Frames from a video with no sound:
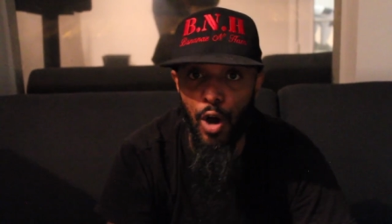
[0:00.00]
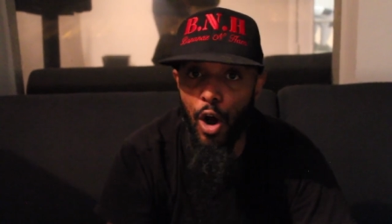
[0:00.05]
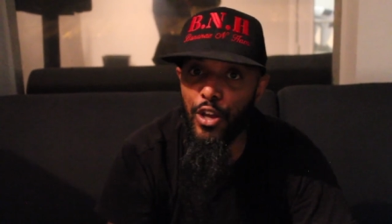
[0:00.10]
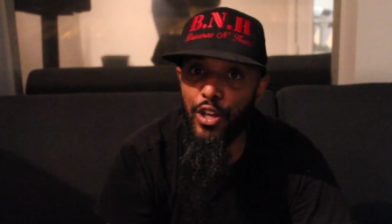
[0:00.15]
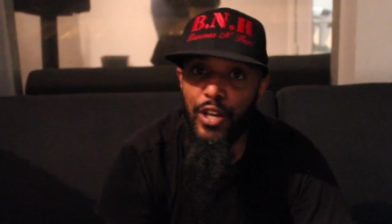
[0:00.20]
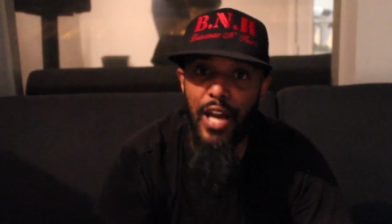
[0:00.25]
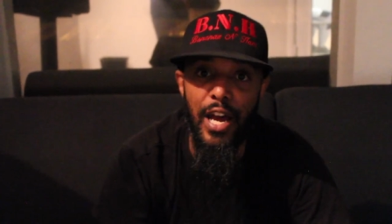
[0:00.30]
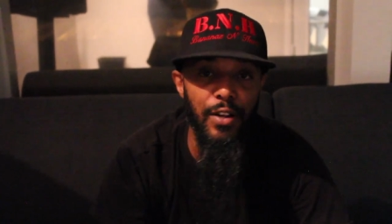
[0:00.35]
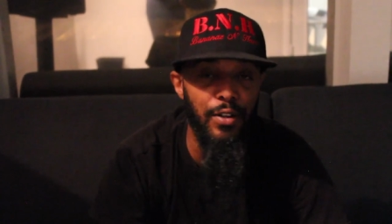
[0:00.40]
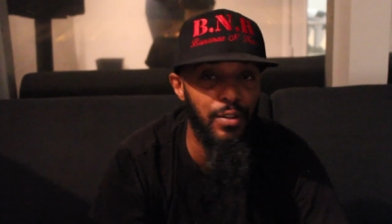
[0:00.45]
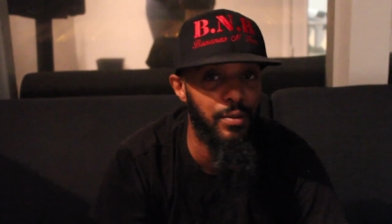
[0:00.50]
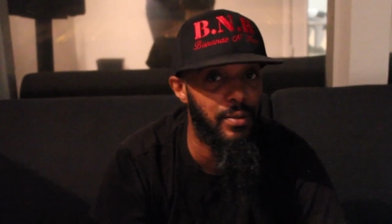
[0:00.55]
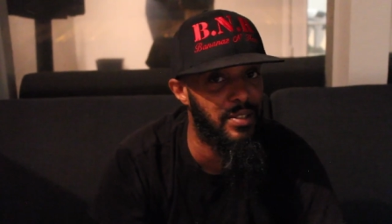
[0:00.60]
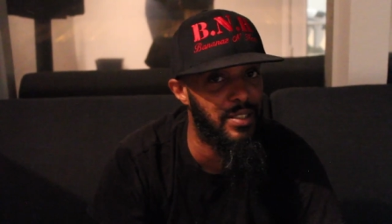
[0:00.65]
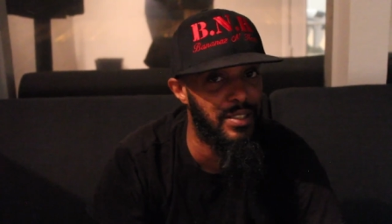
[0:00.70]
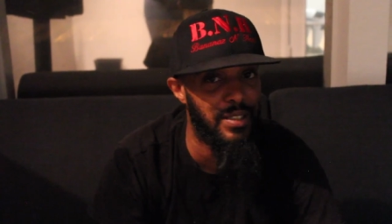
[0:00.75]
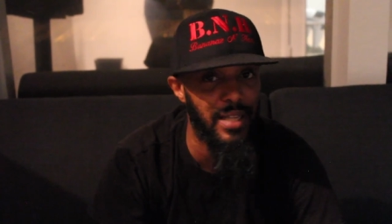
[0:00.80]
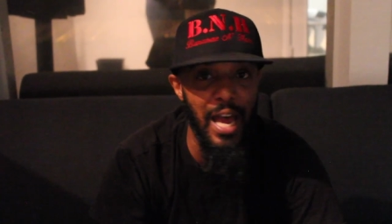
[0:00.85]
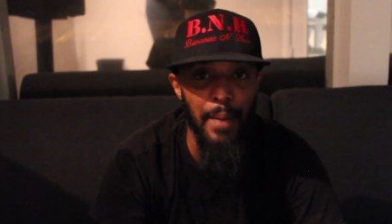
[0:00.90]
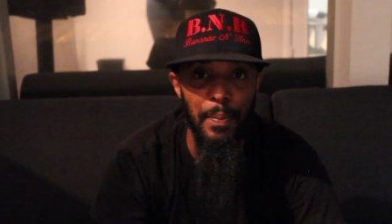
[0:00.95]
All you got to do is
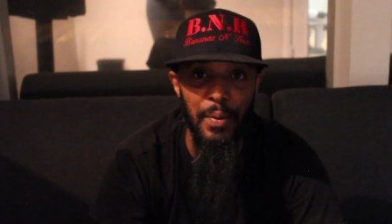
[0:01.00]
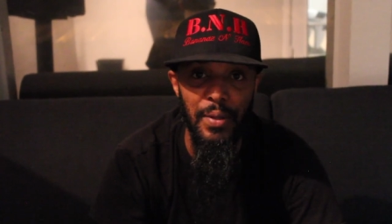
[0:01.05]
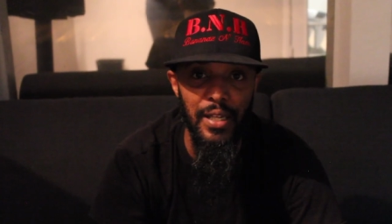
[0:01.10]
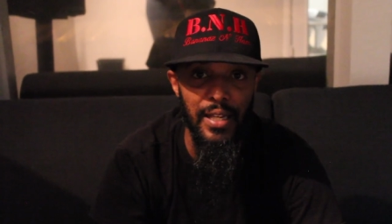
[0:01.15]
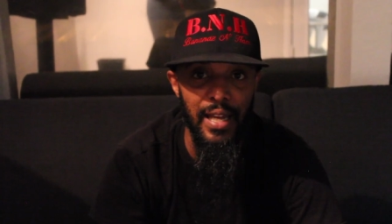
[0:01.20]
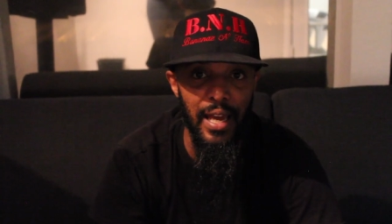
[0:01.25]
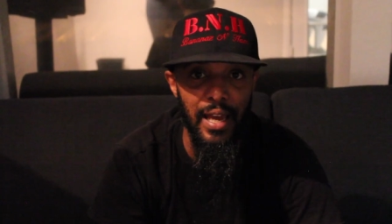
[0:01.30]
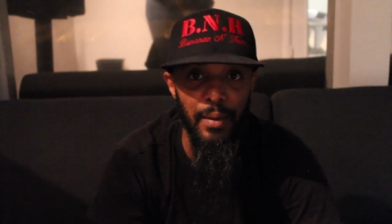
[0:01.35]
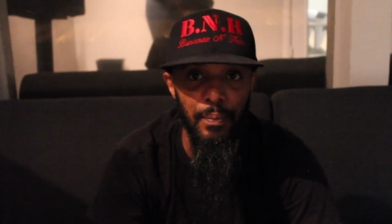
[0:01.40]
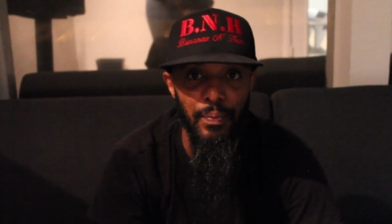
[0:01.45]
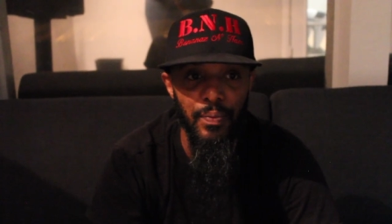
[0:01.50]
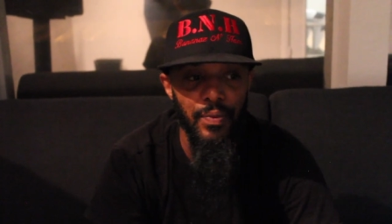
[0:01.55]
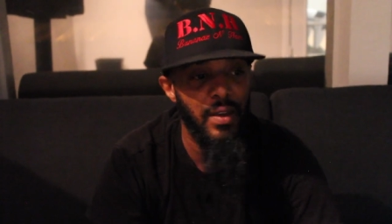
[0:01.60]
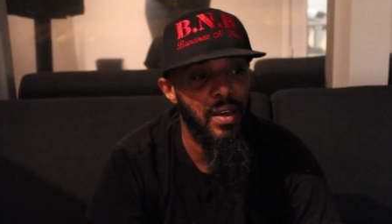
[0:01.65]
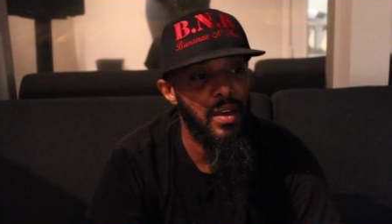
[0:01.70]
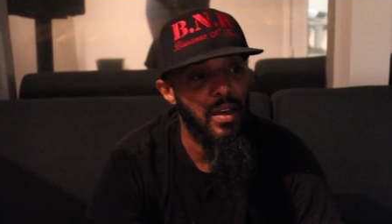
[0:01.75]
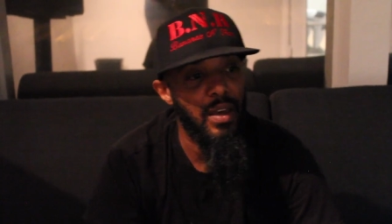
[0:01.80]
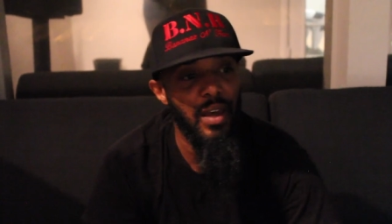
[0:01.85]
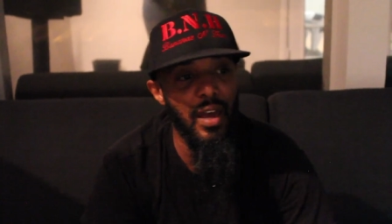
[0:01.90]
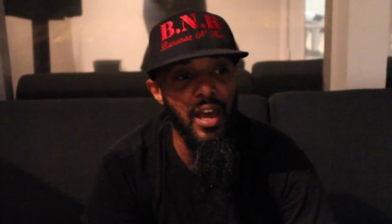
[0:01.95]
just type in the name,
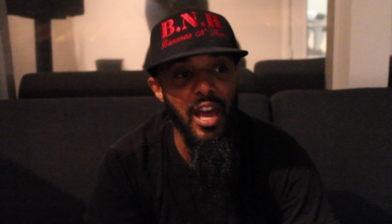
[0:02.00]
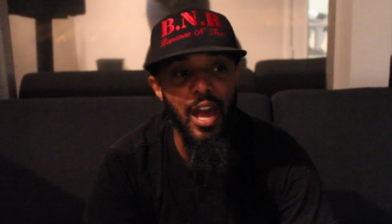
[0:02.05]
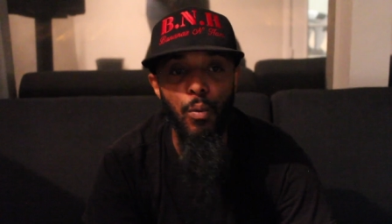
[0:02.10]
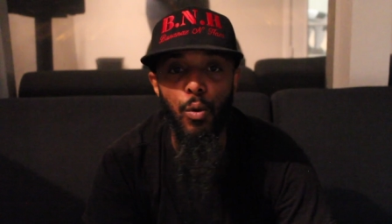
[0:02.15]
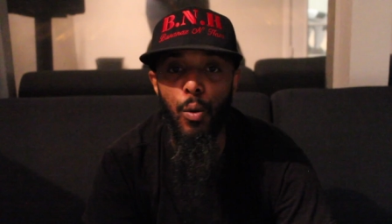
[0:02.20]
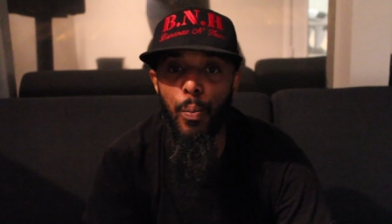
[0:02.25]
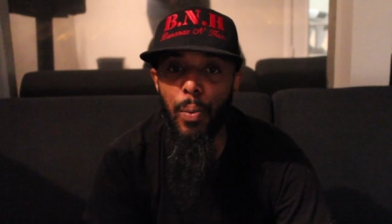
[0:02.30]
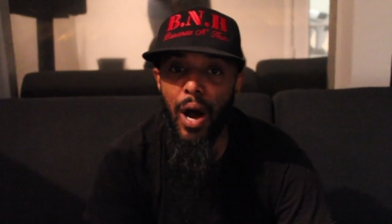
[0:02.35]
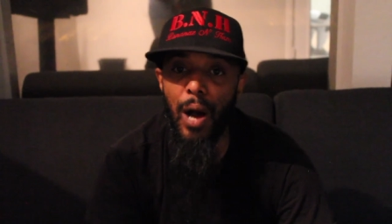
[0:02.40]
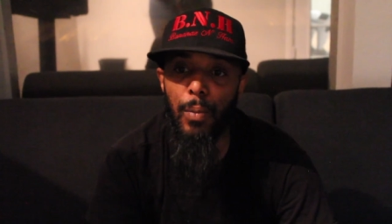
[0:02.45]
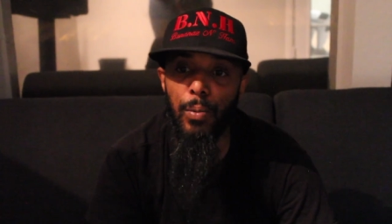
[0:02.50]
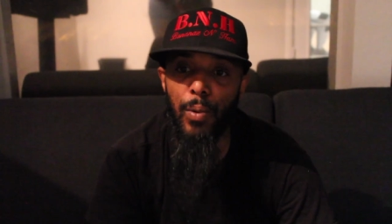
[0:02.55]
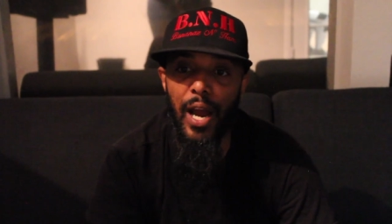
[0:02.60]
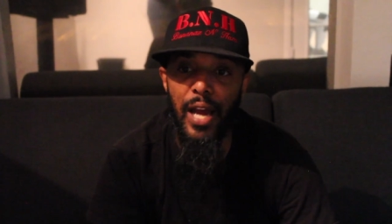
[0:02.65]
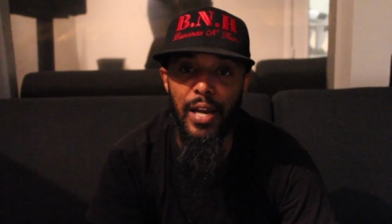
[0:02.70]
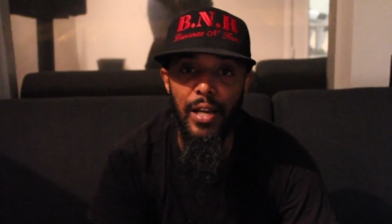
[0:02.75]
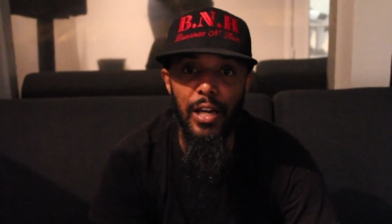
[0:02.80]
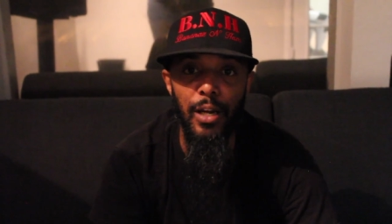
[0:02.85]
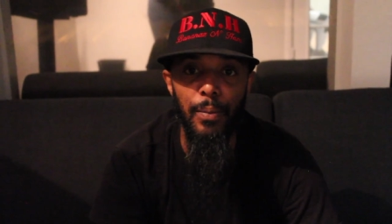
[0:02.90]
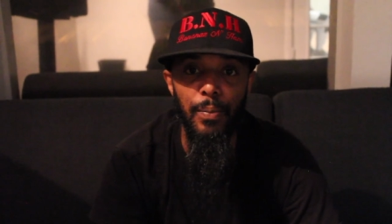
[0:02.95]
and we'll pop
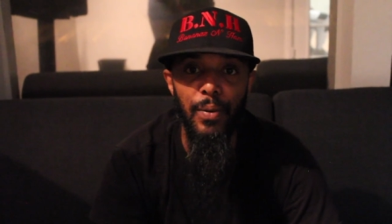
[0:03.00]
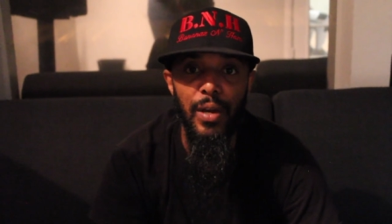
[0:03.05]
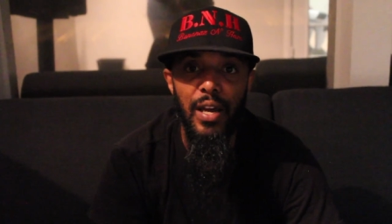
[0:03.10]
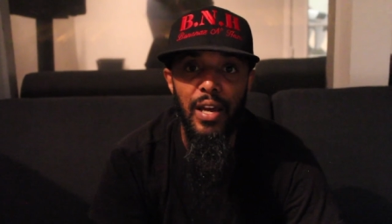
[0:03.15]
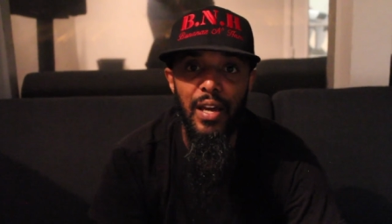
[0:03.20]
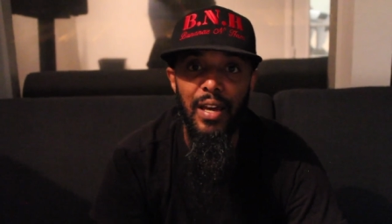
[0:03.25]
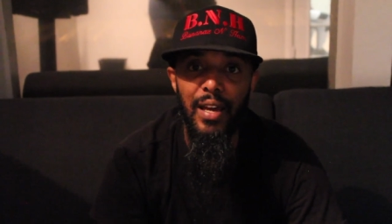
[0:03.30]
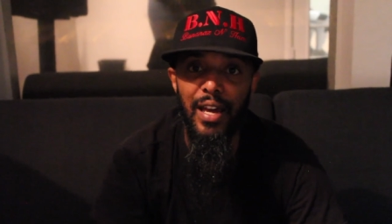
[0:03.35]
right up.